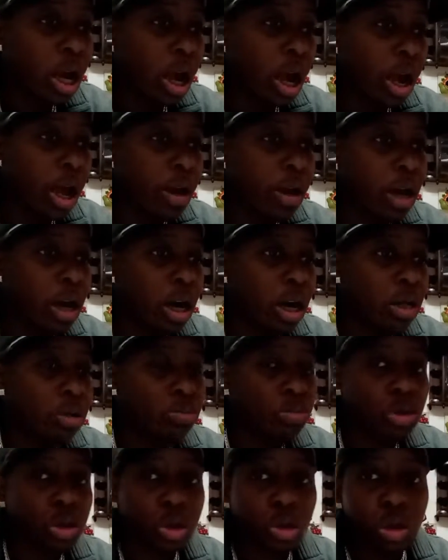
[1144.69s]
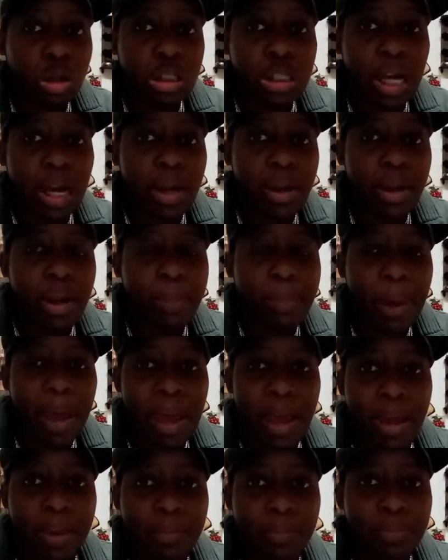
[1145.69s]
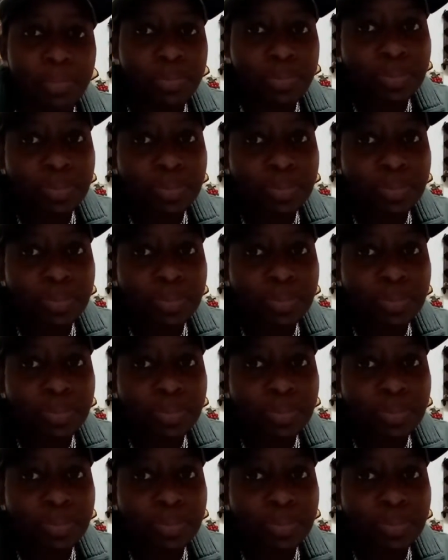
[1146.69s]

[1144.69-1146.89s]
and saute it in the pan.